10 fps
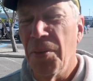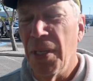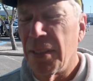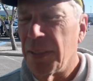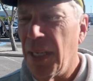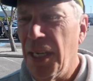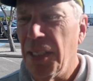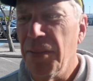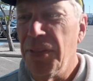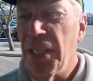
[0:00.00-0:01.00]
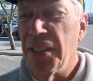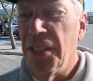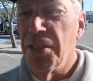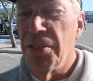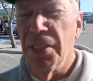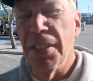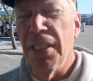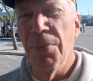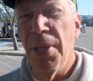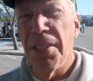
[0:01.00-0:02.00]
Well, I live down here in
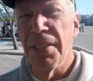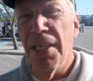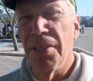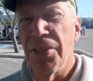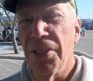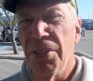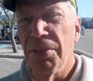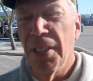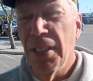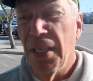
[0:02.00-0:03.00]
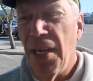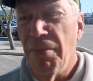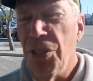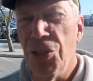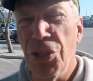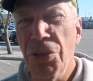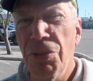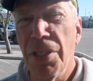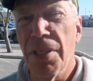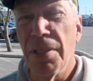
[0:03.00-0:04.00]
Key West now, so every
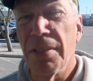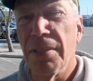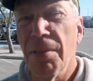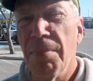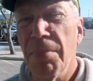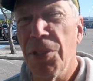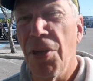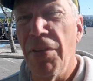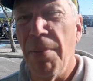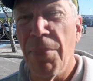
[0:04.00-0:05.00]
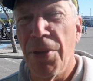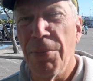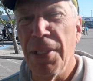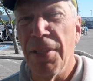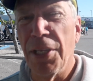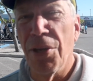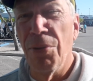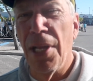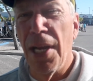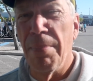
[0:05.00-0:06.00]
June to November, we think a
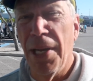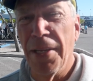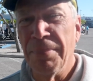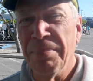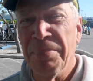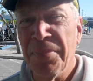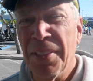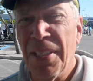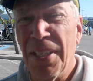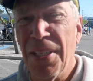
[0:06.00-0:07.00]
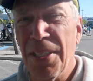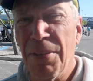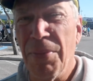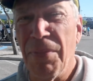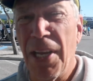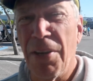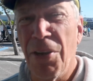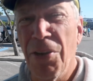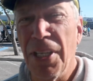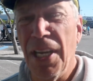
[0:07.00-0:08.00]
whole lot about it. We've got our
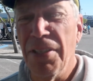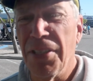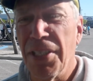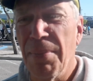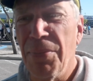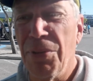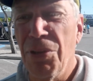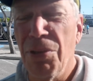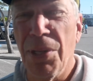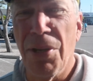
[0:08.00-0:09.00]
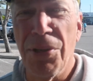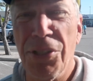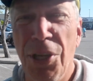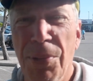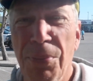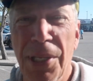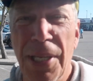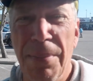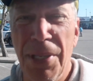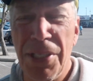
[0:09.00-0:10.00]
hurricanes that come through, and we always hope that we
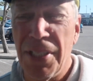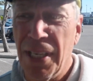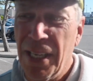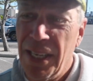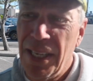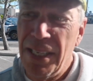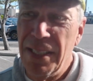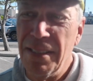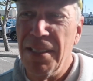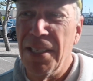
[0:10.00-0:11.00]
get missed. And,